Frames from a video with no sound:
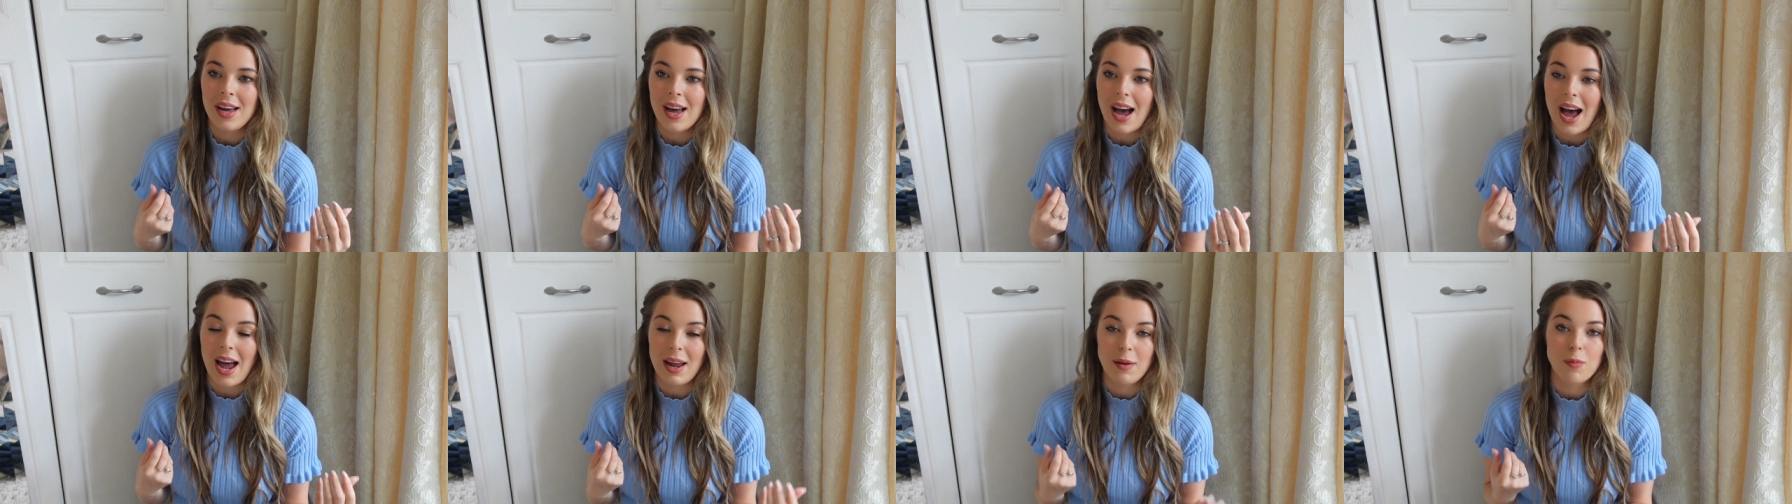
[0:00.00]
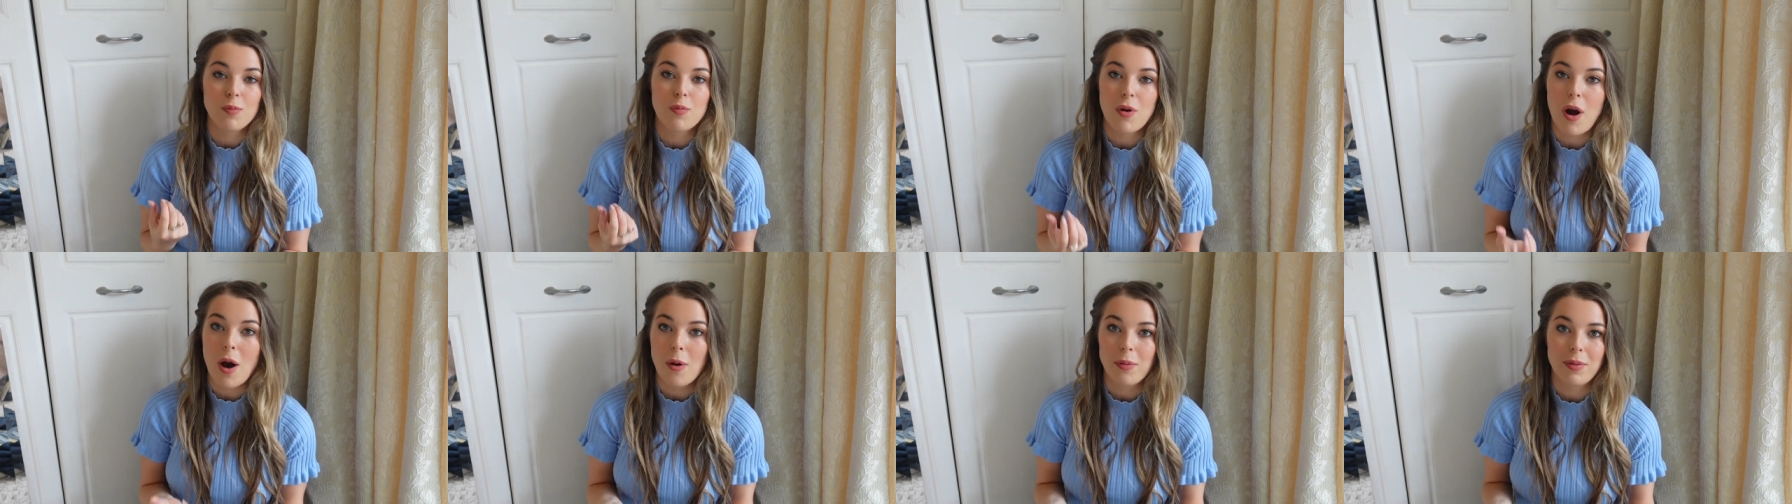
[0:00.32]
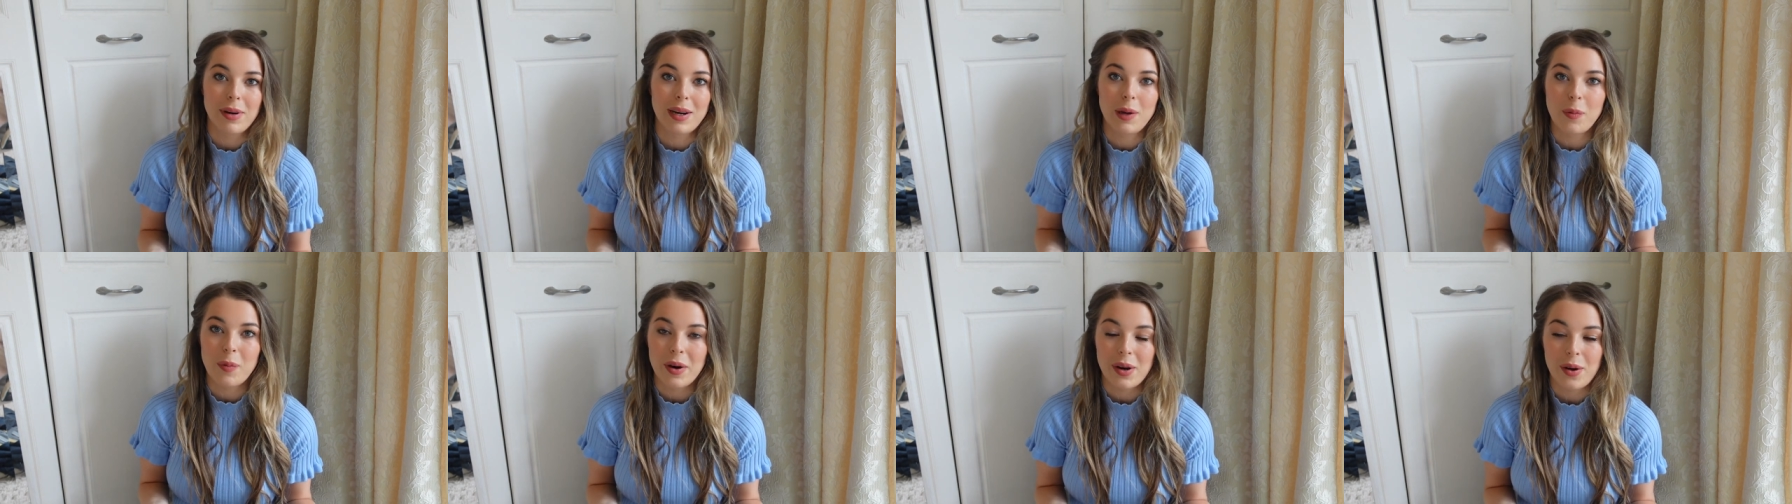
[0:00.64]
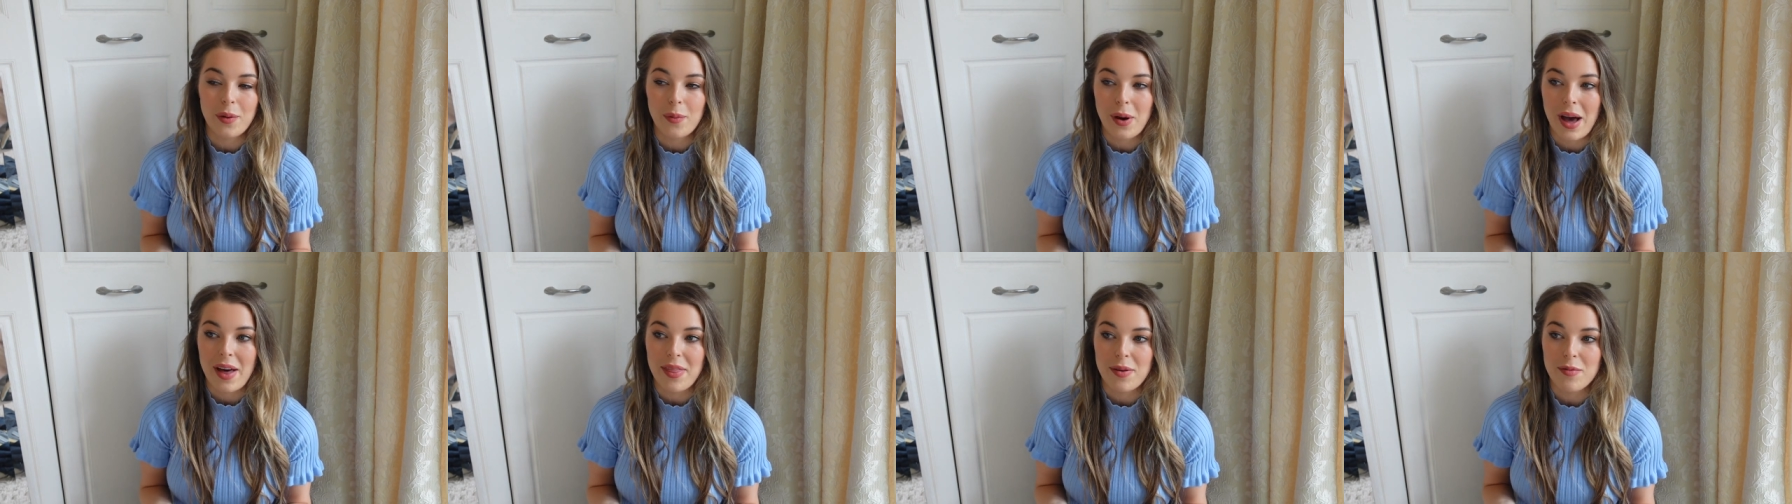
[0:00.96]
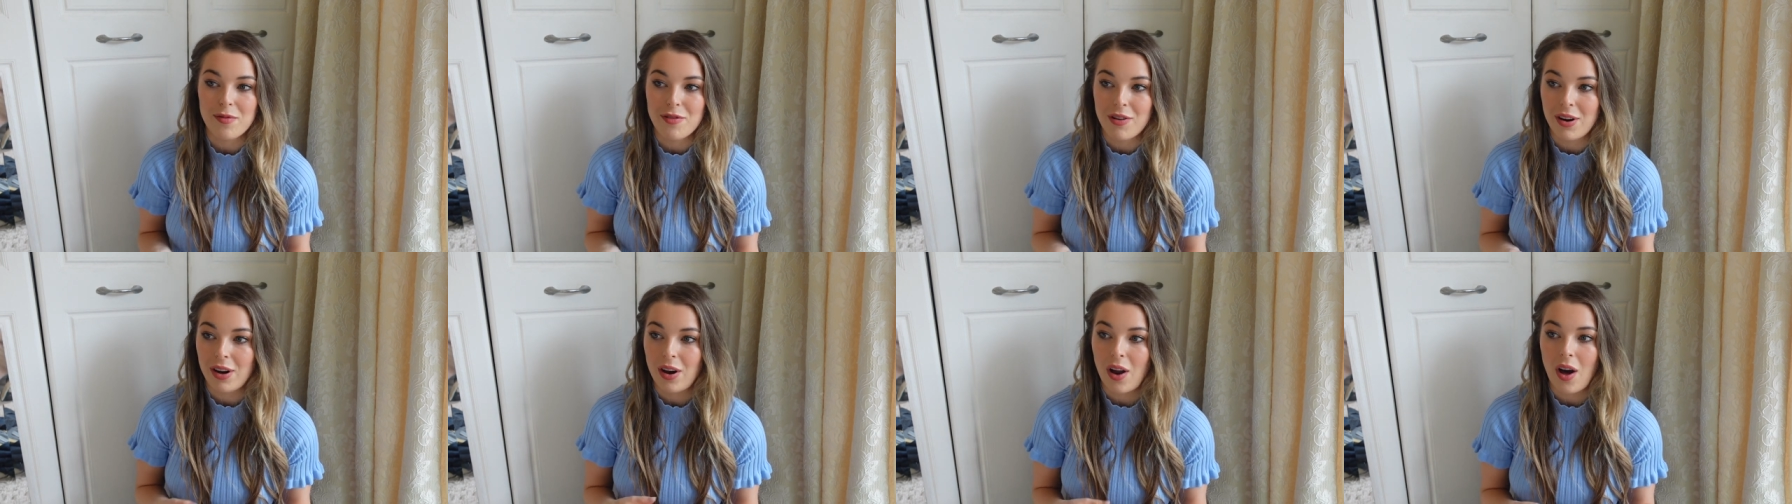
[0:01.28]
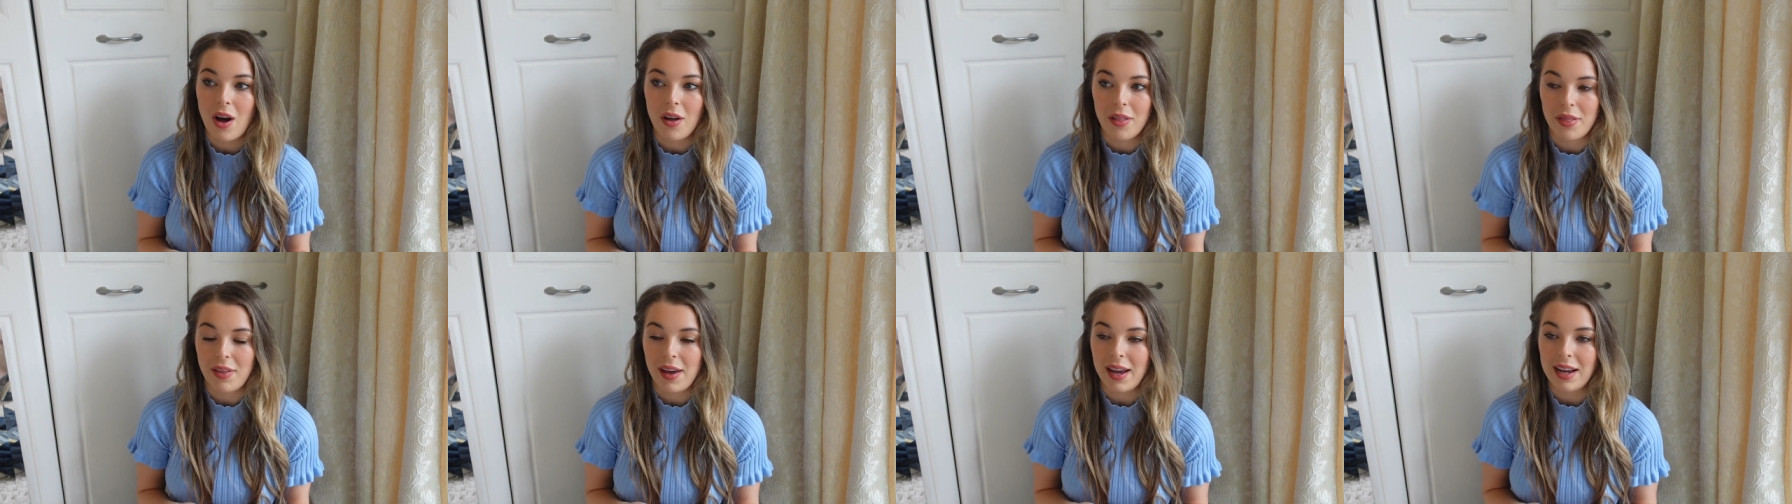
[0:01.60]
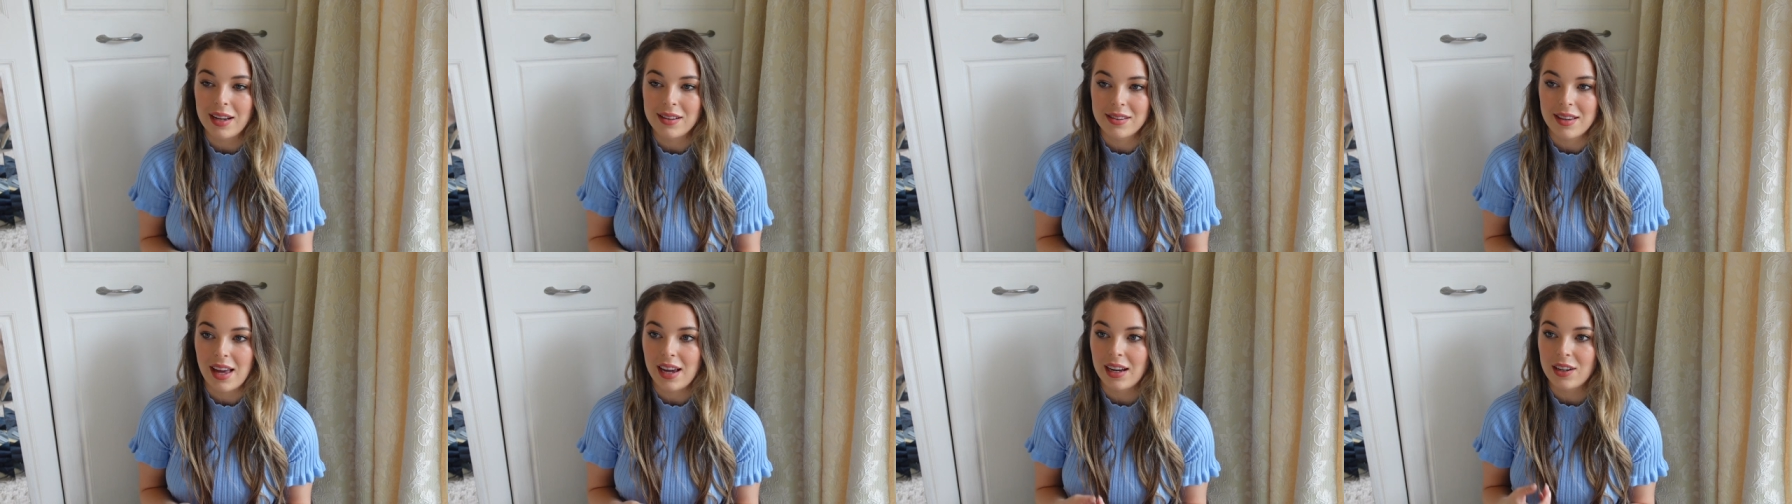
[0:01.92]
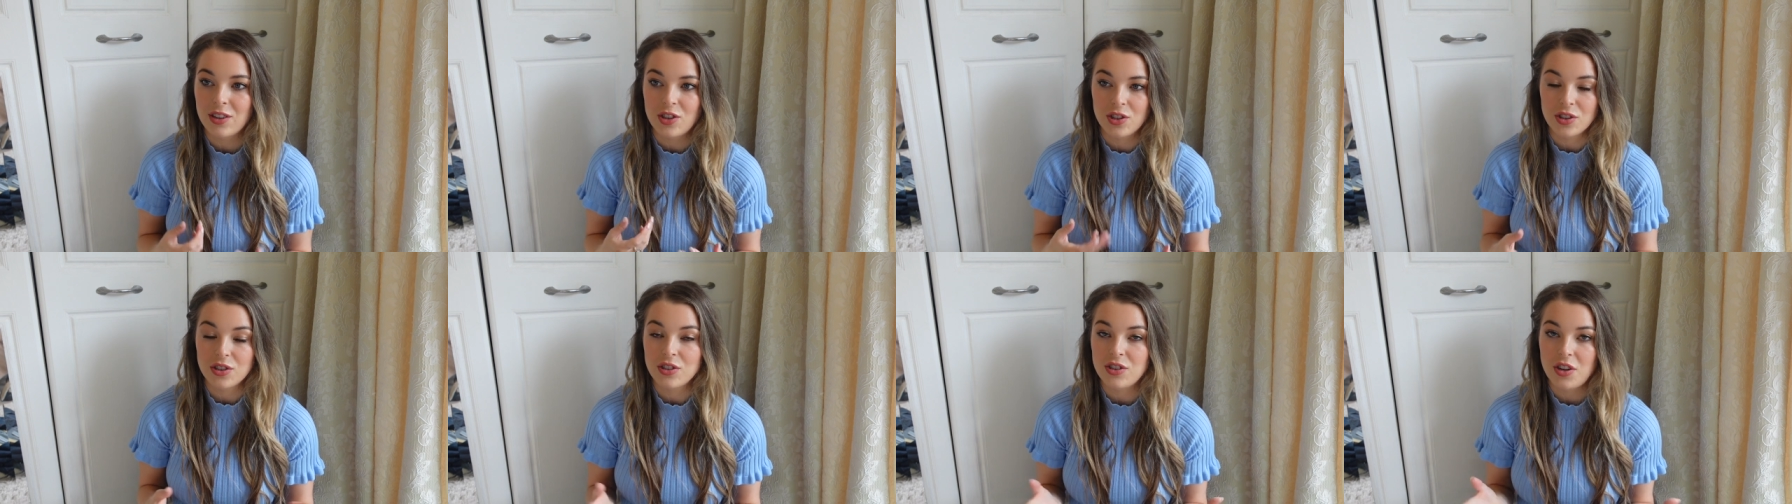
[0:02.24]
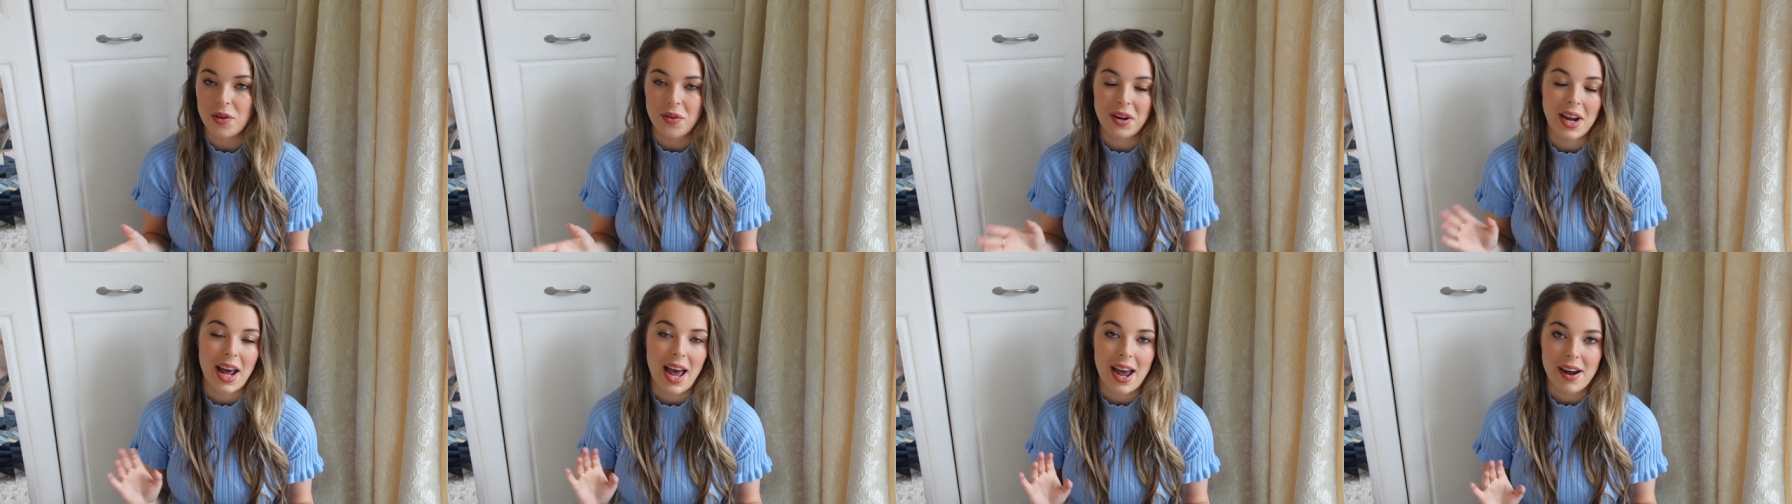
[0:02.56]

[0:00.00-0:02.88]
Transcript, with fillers: I probably will wear them for a lot of things like just doing